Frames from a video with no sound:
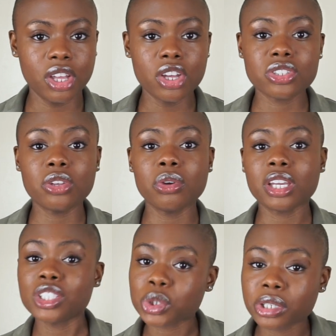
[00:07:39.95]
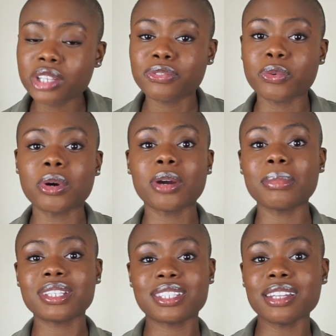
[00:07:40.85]
So you can
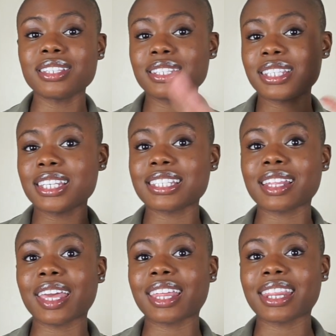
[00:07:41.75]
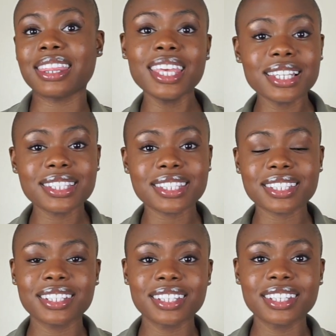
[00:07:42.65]
transform sentences like this
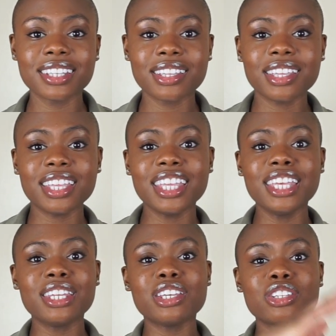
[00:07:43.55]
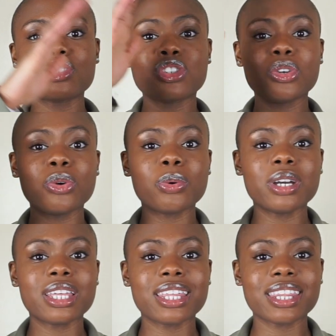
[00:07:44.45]
into
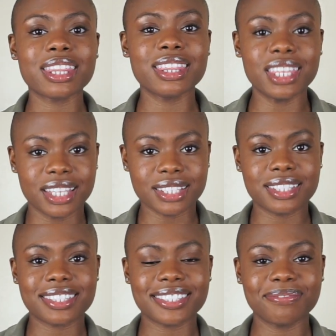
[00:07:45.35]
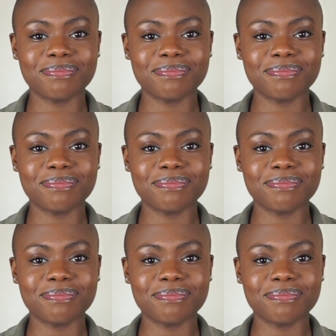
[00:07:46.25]
this.